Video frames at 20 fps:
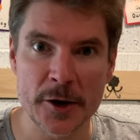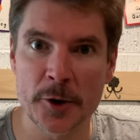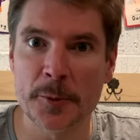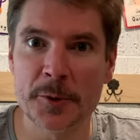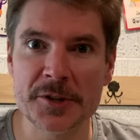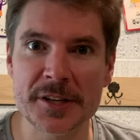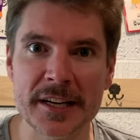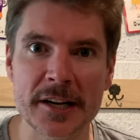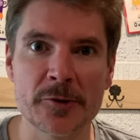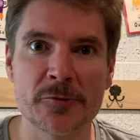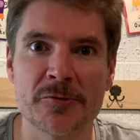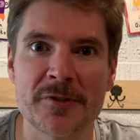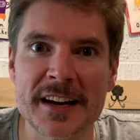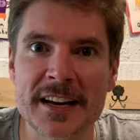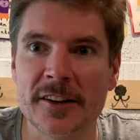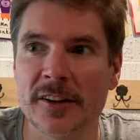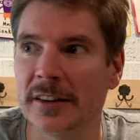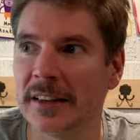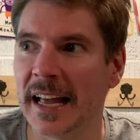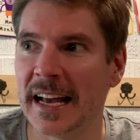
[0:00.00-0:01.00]
almost like a
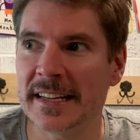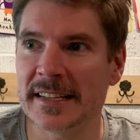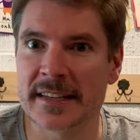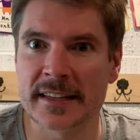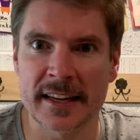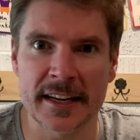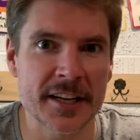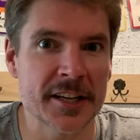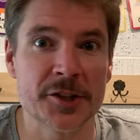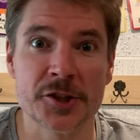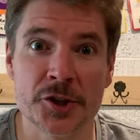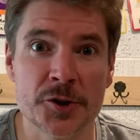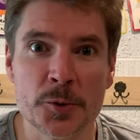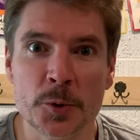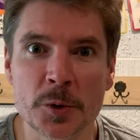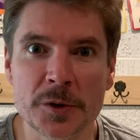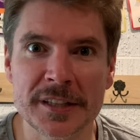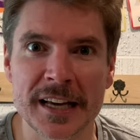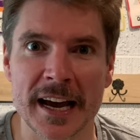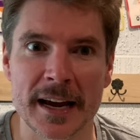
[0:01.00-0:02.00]
real lesson, like a
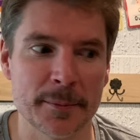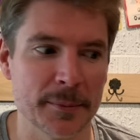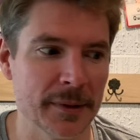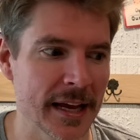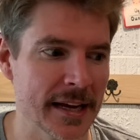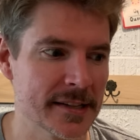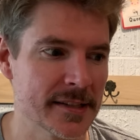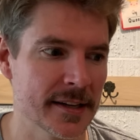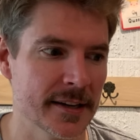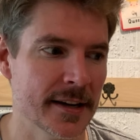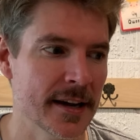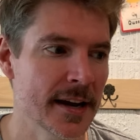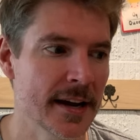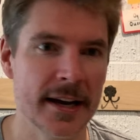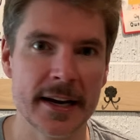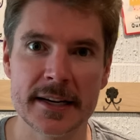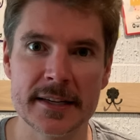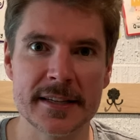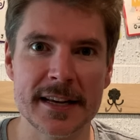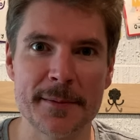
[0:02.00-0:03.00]
school time lesson,
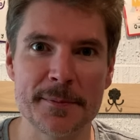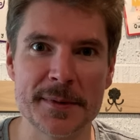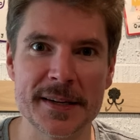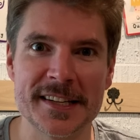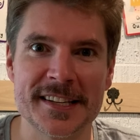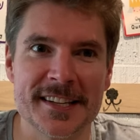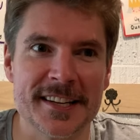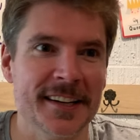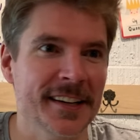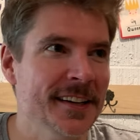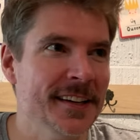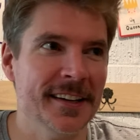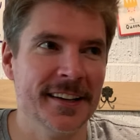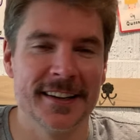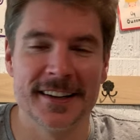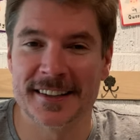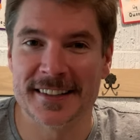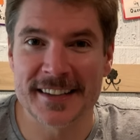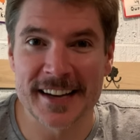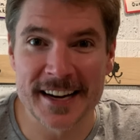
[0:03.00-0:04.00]
except it's
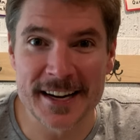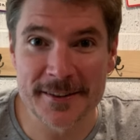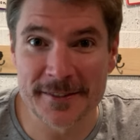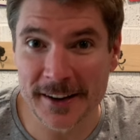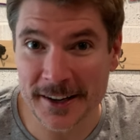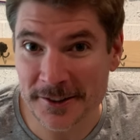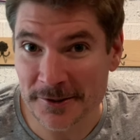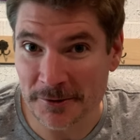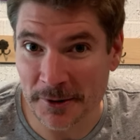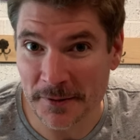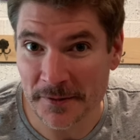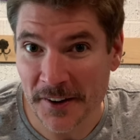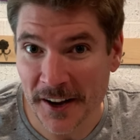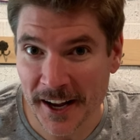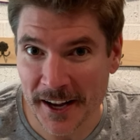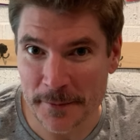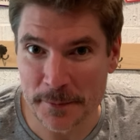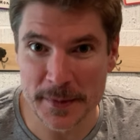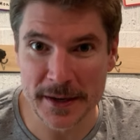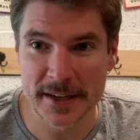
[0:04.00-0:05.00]
kind of extra
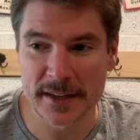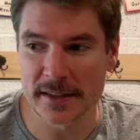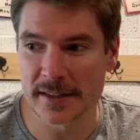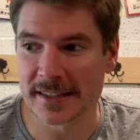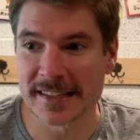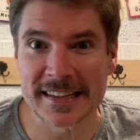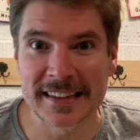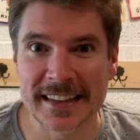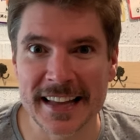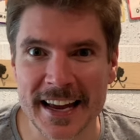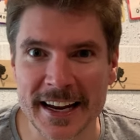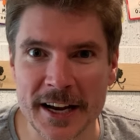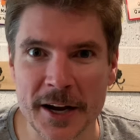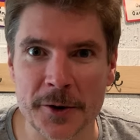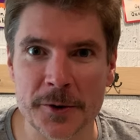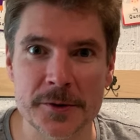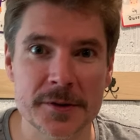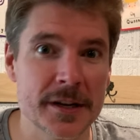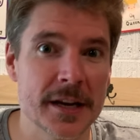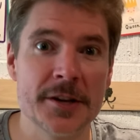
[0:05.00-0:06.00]
fun because it's
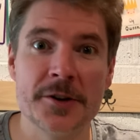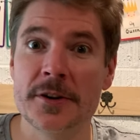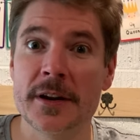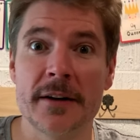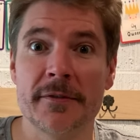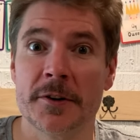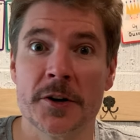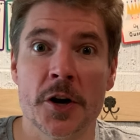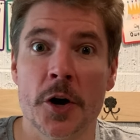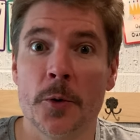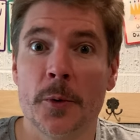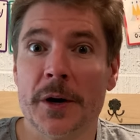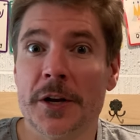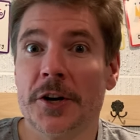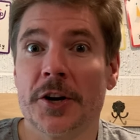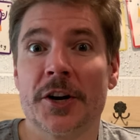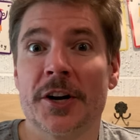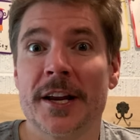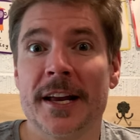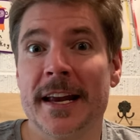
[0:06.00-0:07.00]
Legos and you never know what you're
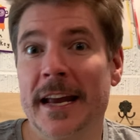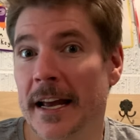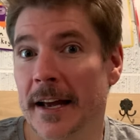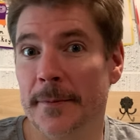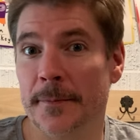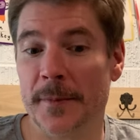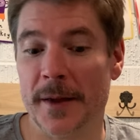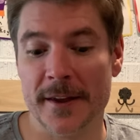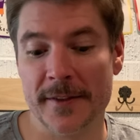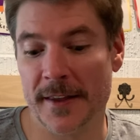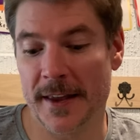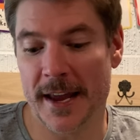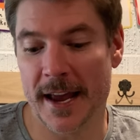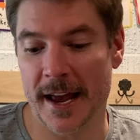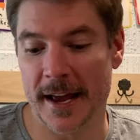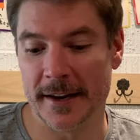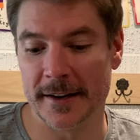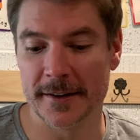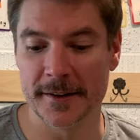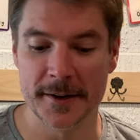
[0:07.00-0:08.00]
going to get in the
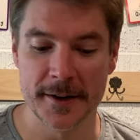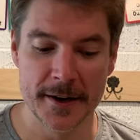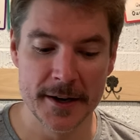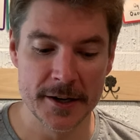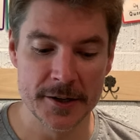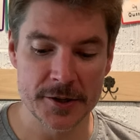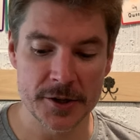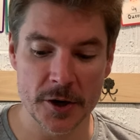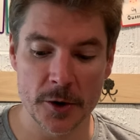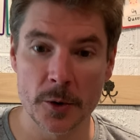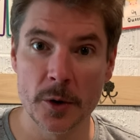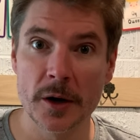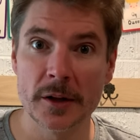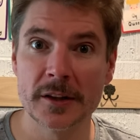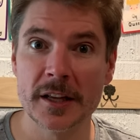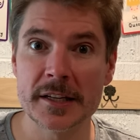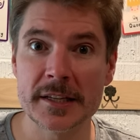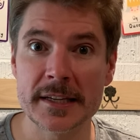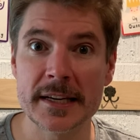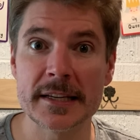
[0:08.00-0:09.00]
end. So
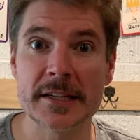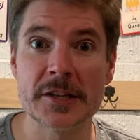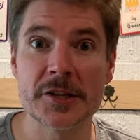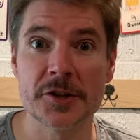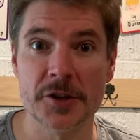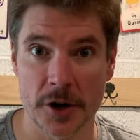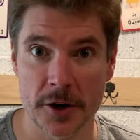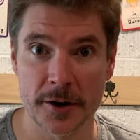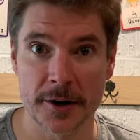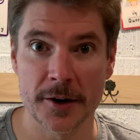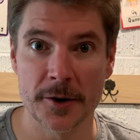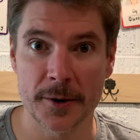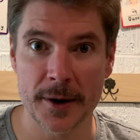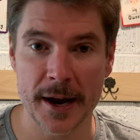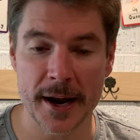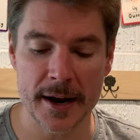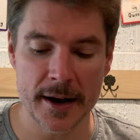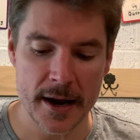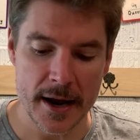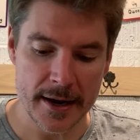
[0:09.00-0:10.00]
let's get started,
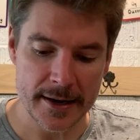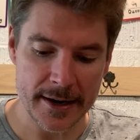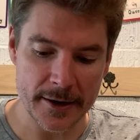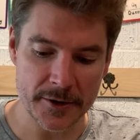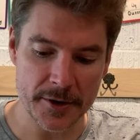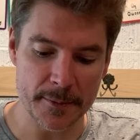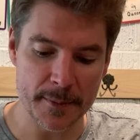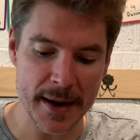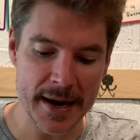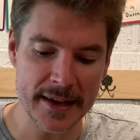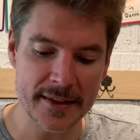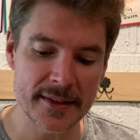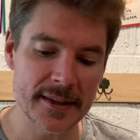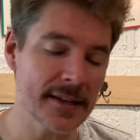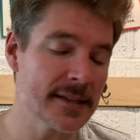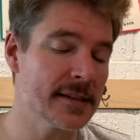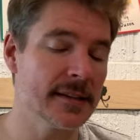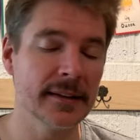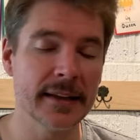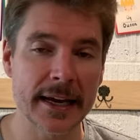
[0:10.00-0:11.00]
okay? Now, to make
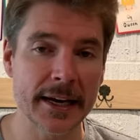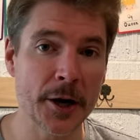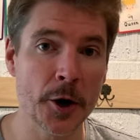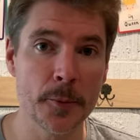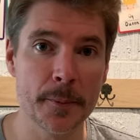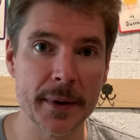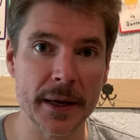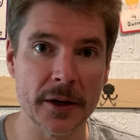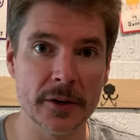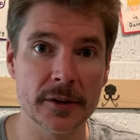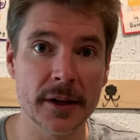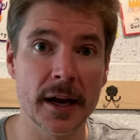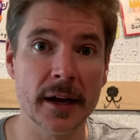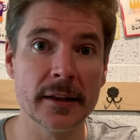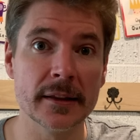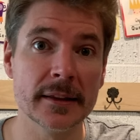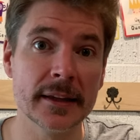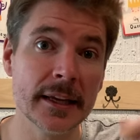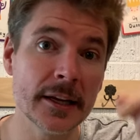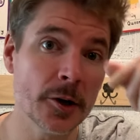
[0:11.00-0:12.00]
this Lego build a
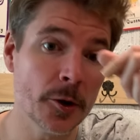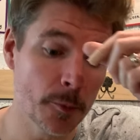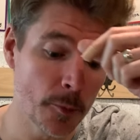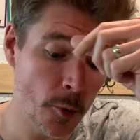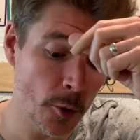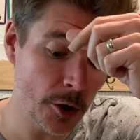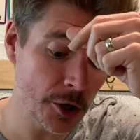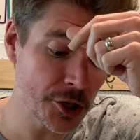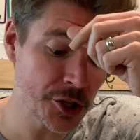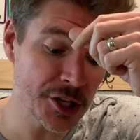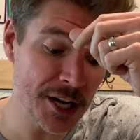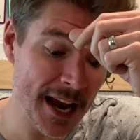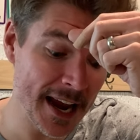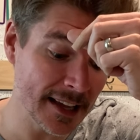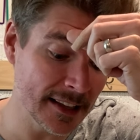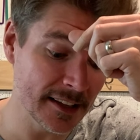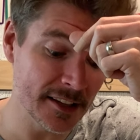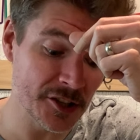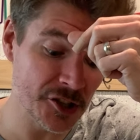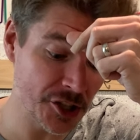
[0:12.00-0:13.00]
little more
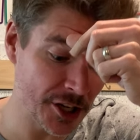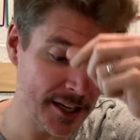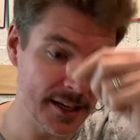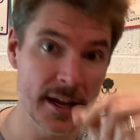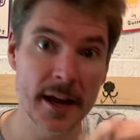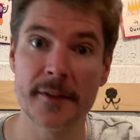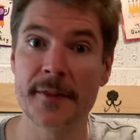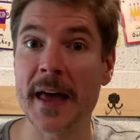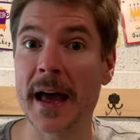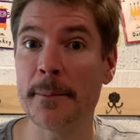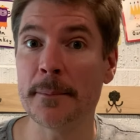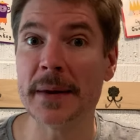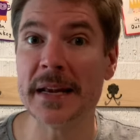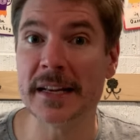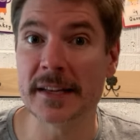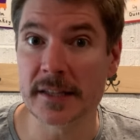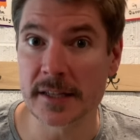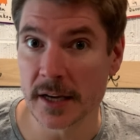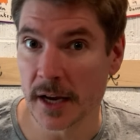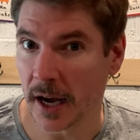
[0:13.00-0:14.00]
challenging, that
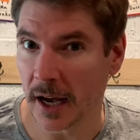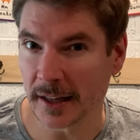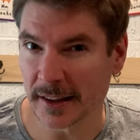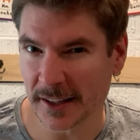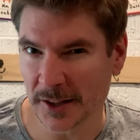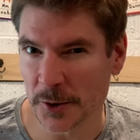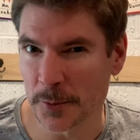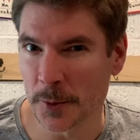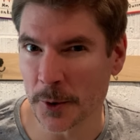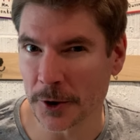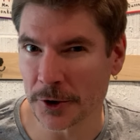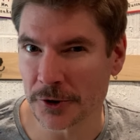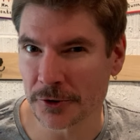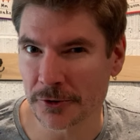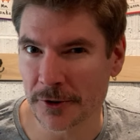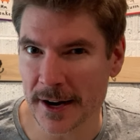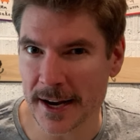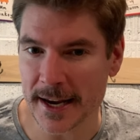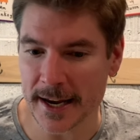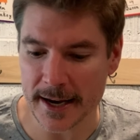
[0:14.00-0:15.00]
means a little more
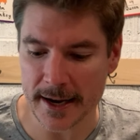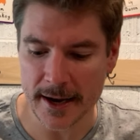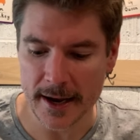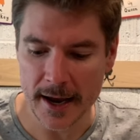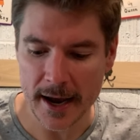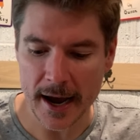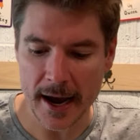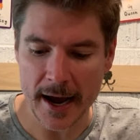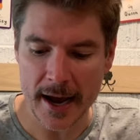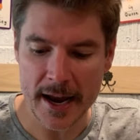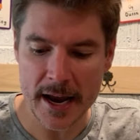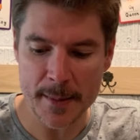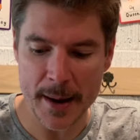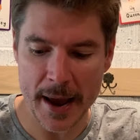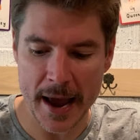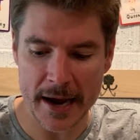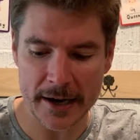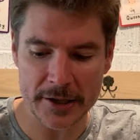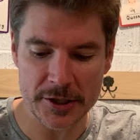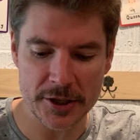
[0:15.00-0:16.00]
tricky, I am
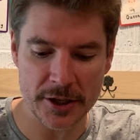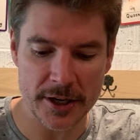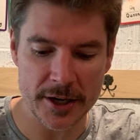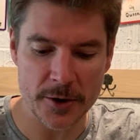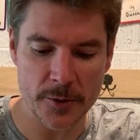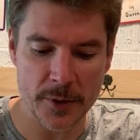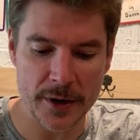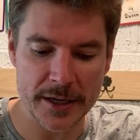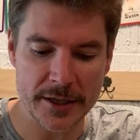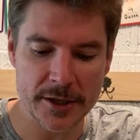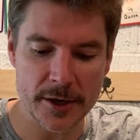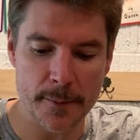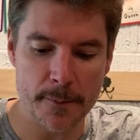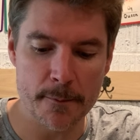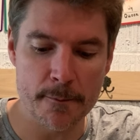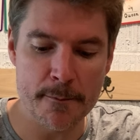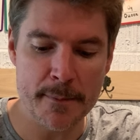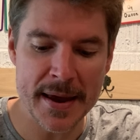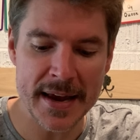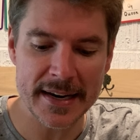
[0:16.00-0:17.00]
actually going to
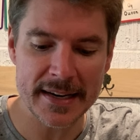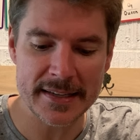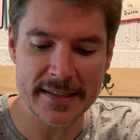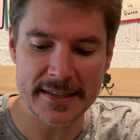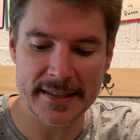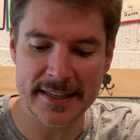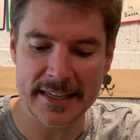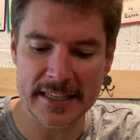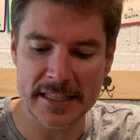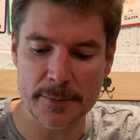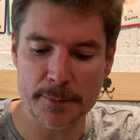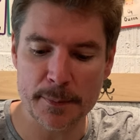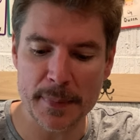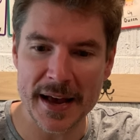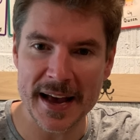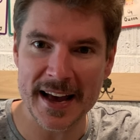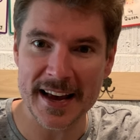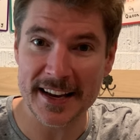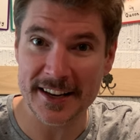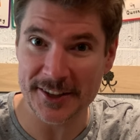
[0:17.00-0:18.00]
mix these
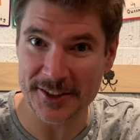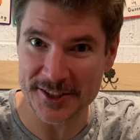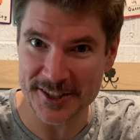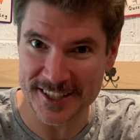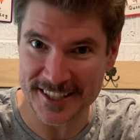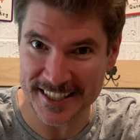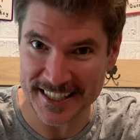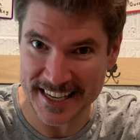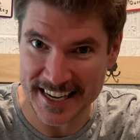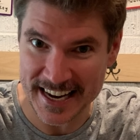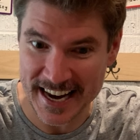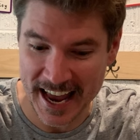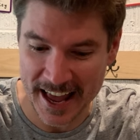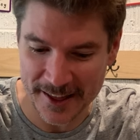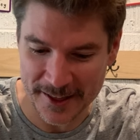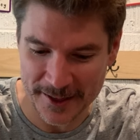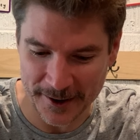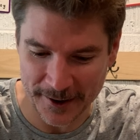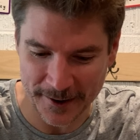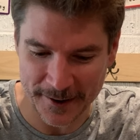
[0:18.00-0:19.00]
piles
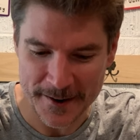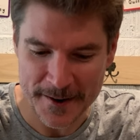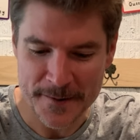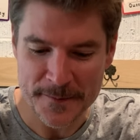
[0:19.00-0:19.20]
together.